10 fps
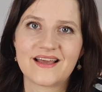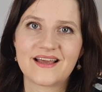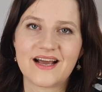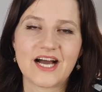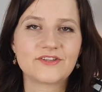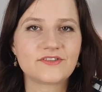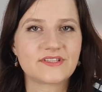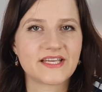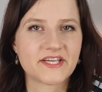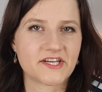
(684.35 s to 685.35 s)
How do you
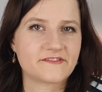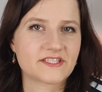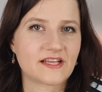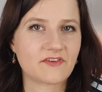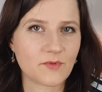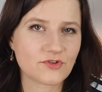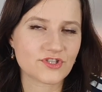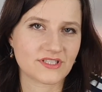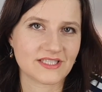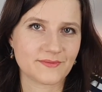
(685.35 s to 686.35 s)
take care of yourself
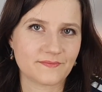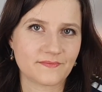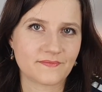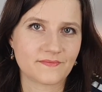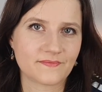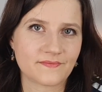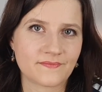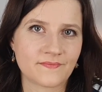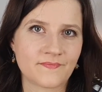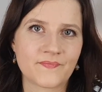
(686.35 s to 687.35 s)
emotionally?
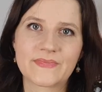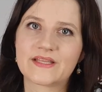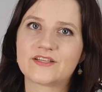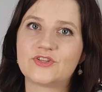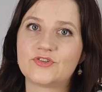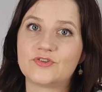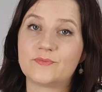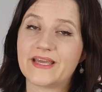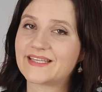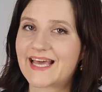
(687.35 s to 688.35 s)
Do you
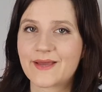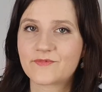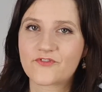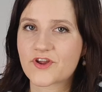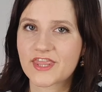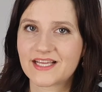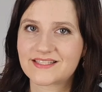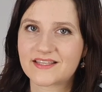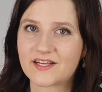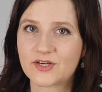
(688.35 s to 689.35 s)
make time for things
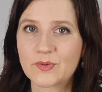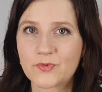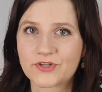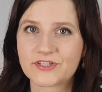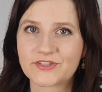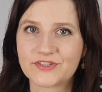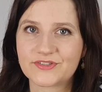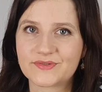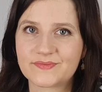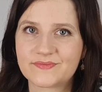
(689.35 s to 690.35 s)
that are important to
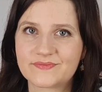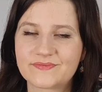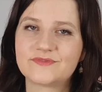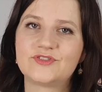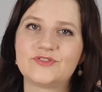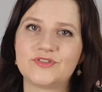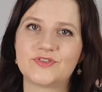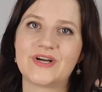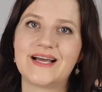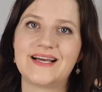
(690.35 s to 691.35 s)
you? Do
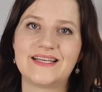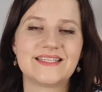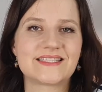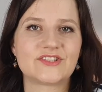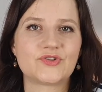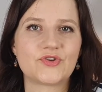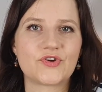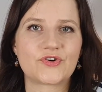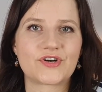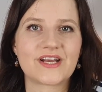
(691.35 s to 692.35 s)
you listen to
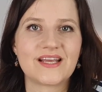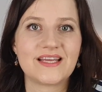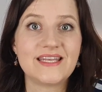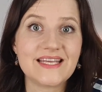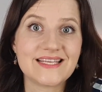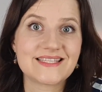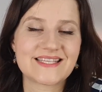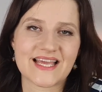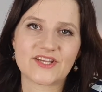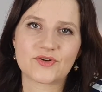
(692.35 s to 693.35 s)
your needs
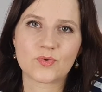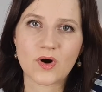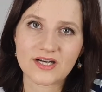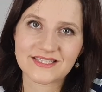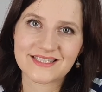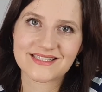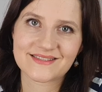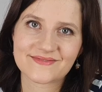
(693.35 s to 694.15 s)
and your wants?